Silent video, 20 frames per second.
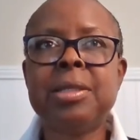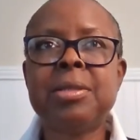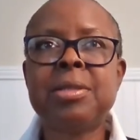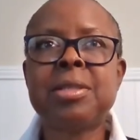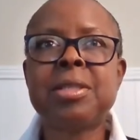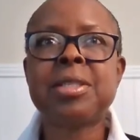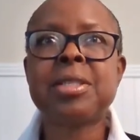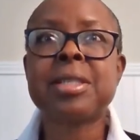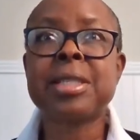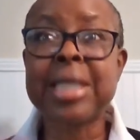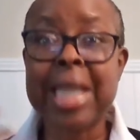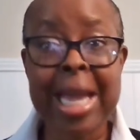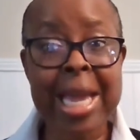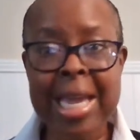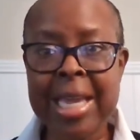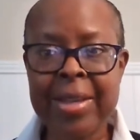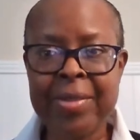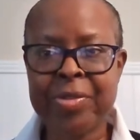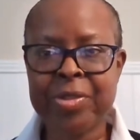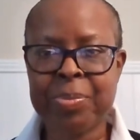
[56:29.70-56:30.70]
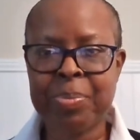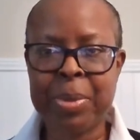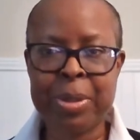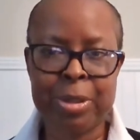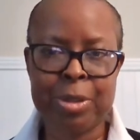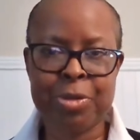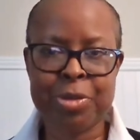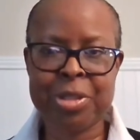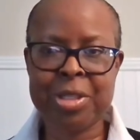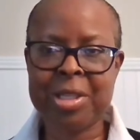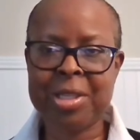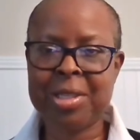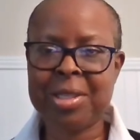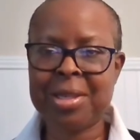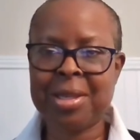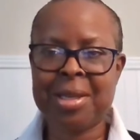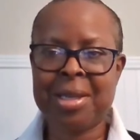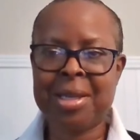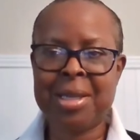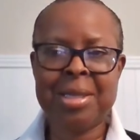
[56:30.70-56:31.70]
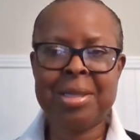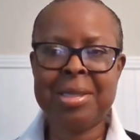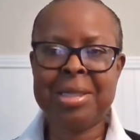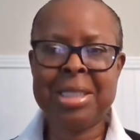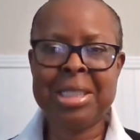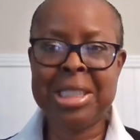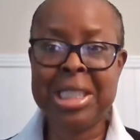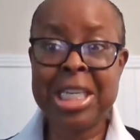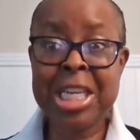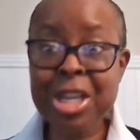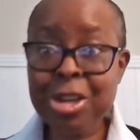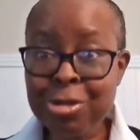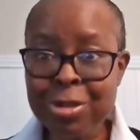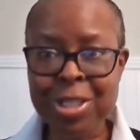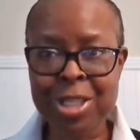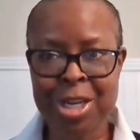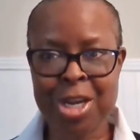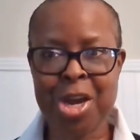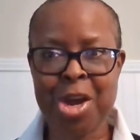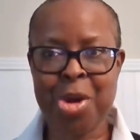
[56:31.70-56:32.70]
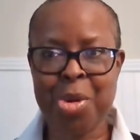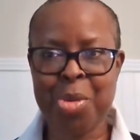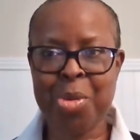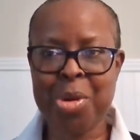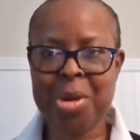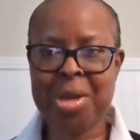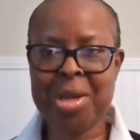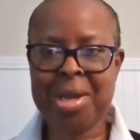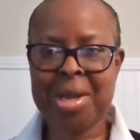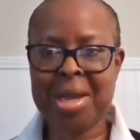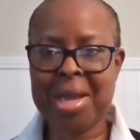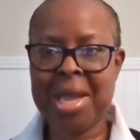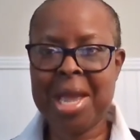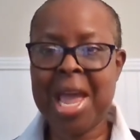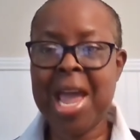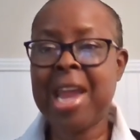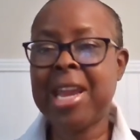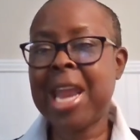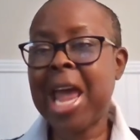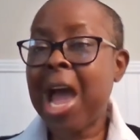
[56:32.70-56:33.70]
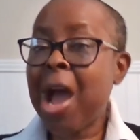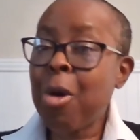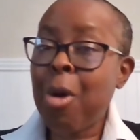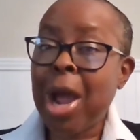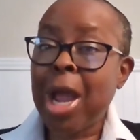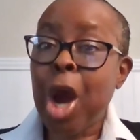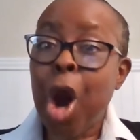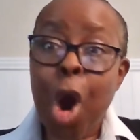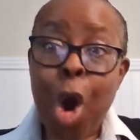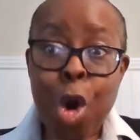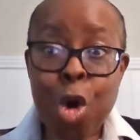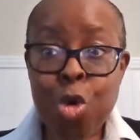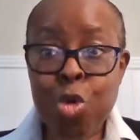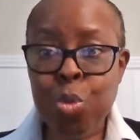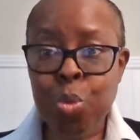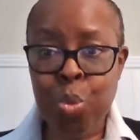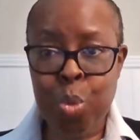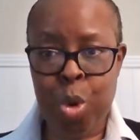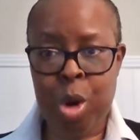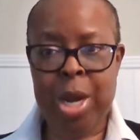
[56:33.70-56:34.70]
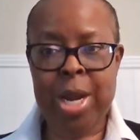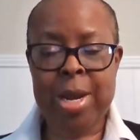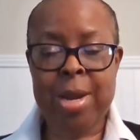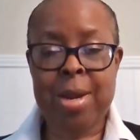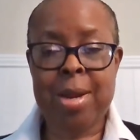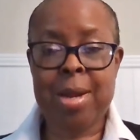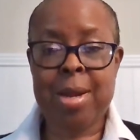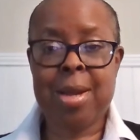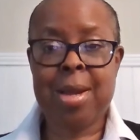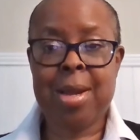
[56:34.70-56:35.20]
slaves built years ago, and now I own one.